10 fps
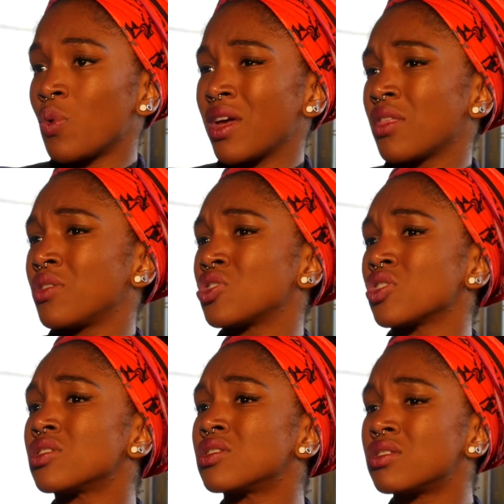with
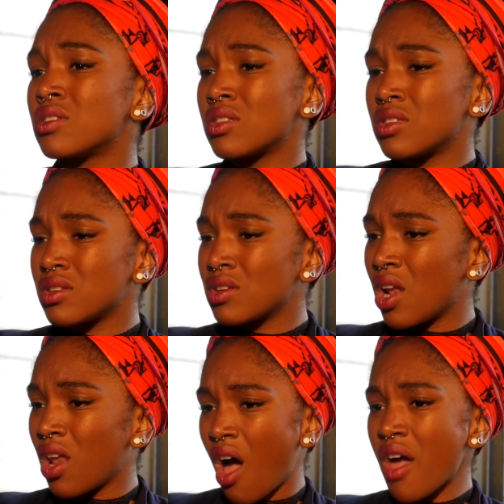just
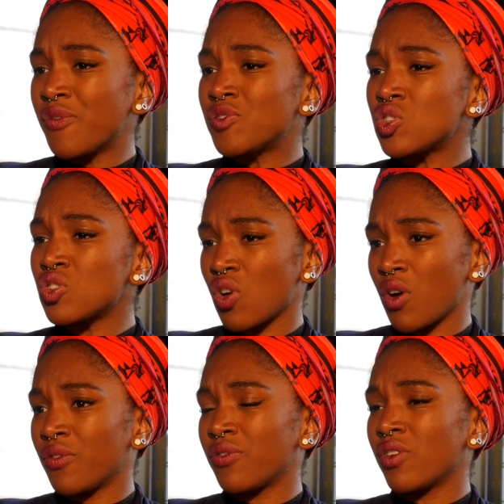life
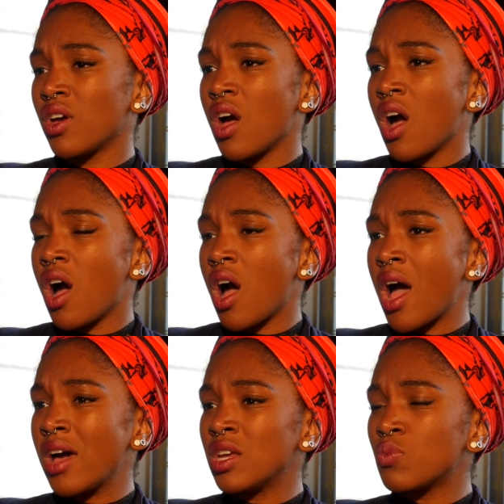stuff,
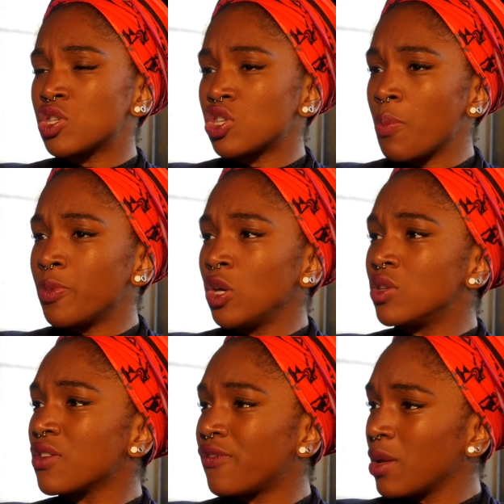and it was so
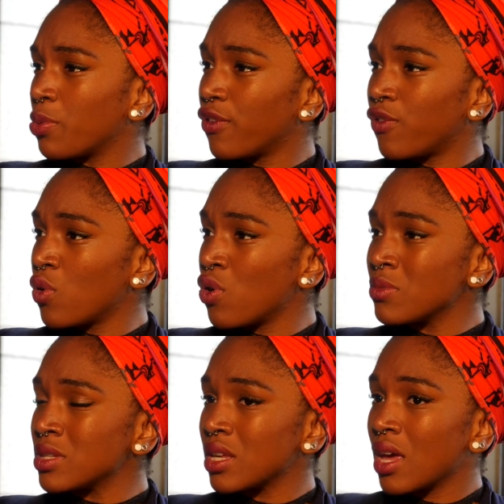beautifully
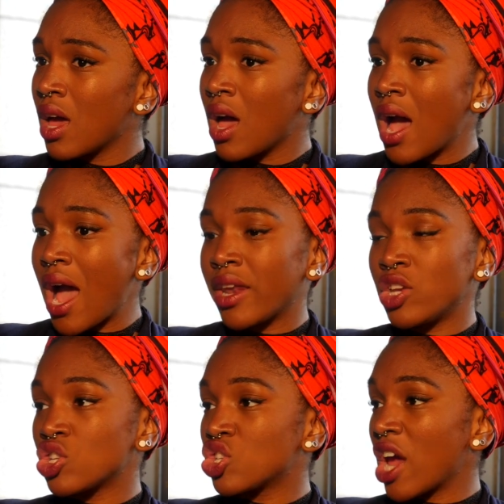performed, and it
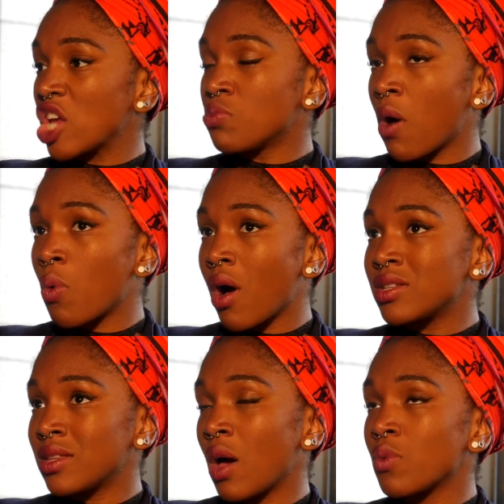just changed my world.
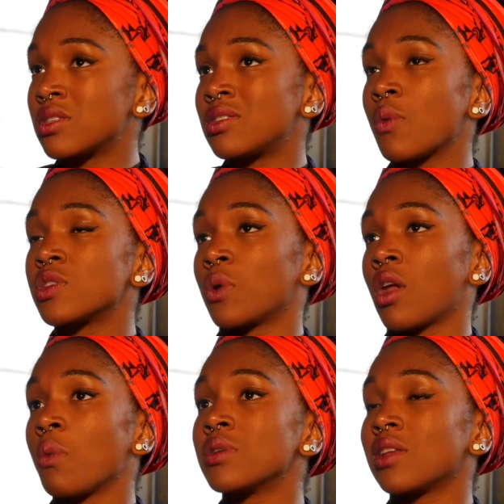And that was when
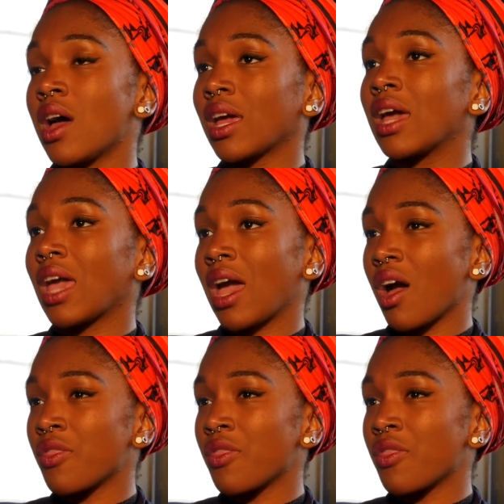I was like, okay,